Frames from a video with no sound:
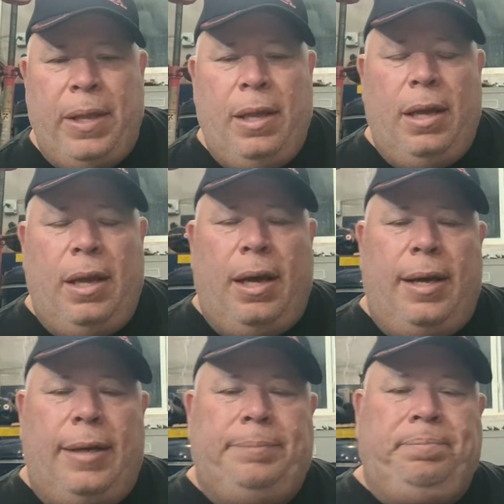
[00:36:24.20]

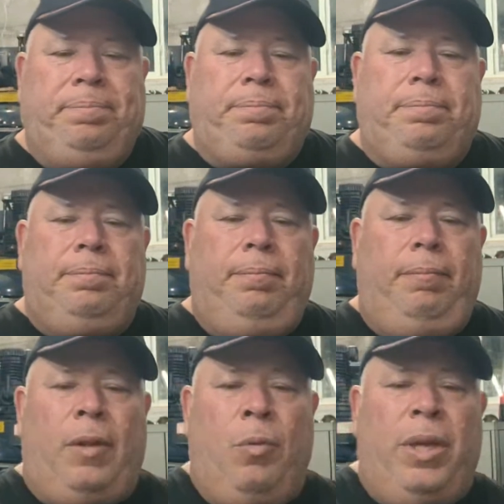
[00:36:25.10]

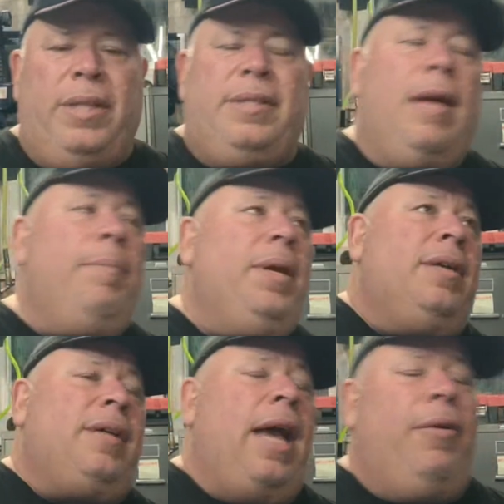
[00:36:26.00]
when it's done, because
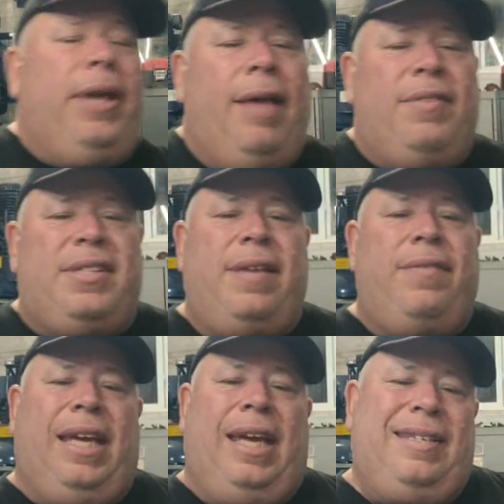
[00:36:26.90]
I already have a
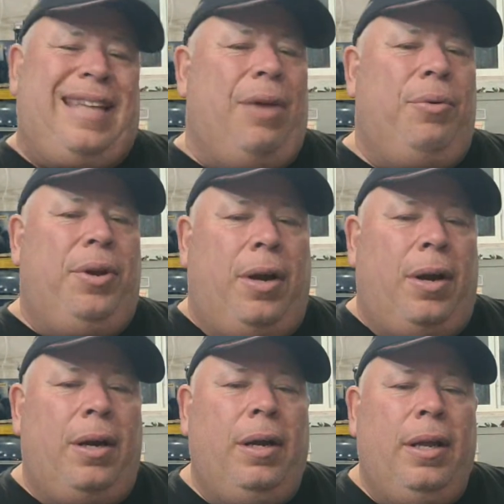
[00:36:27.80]
78 town
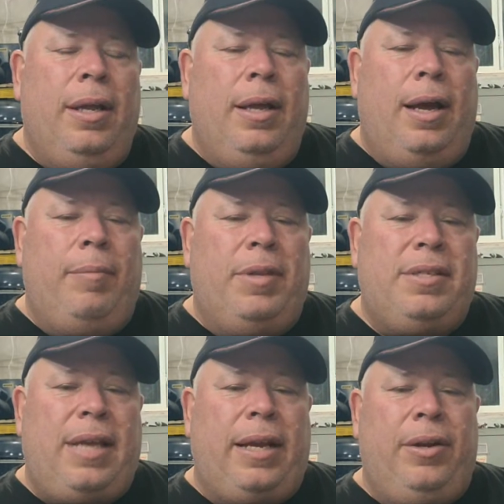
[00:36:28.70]
car. I'm the
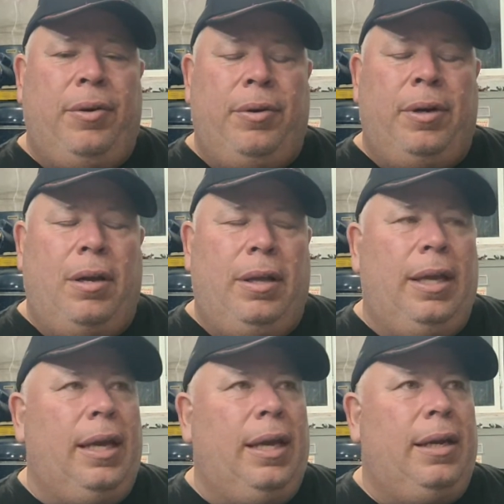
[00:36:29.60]
second owner on it,
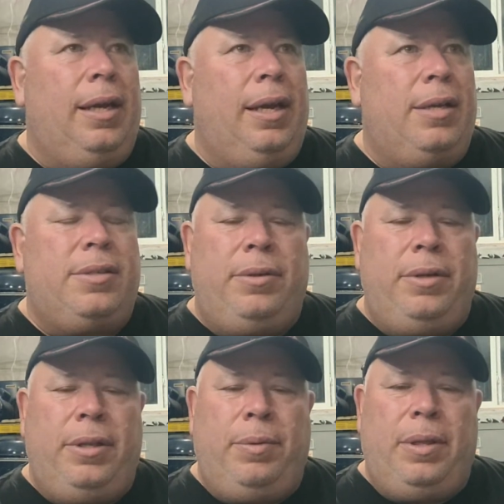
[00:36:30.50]
and it has
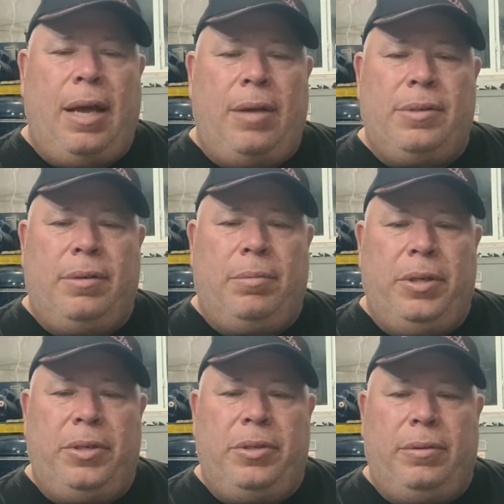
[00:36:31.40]
33,000
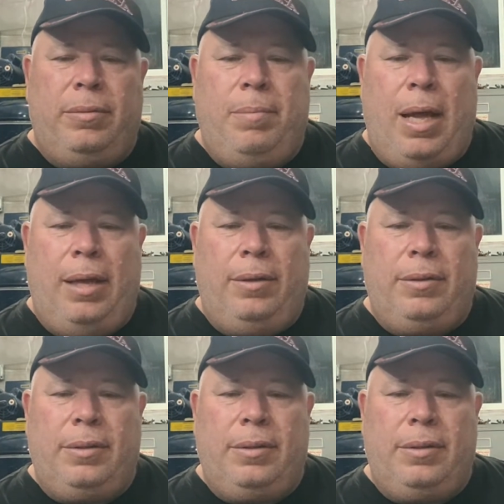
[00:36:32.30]
original miles.